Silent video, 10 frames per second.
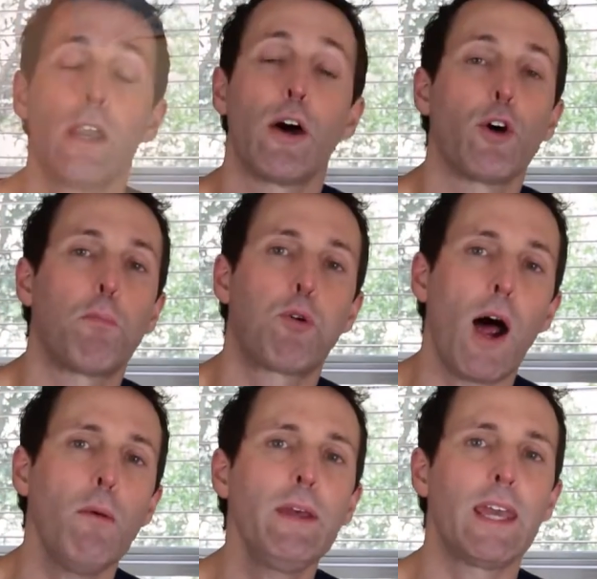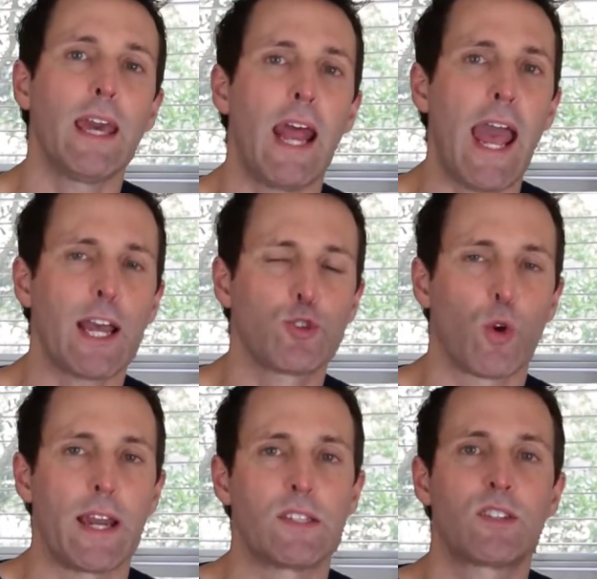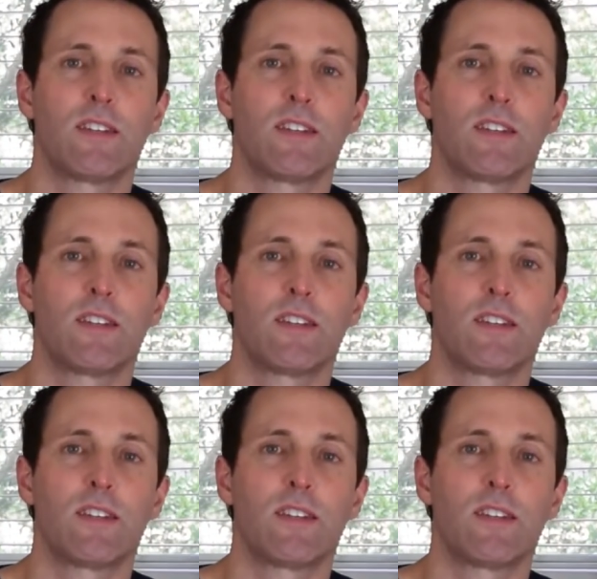Now, they'll probably get x-rays